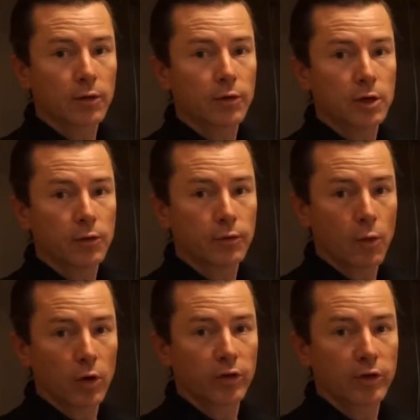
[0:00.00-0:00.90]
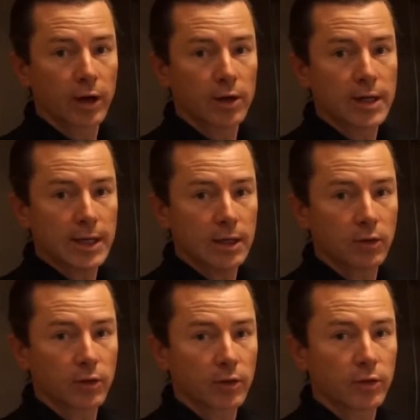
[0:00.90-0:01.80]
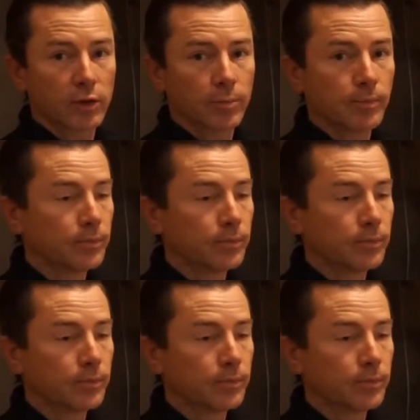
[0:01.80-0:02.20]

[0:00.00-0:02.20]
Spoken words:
for your forced air heating system.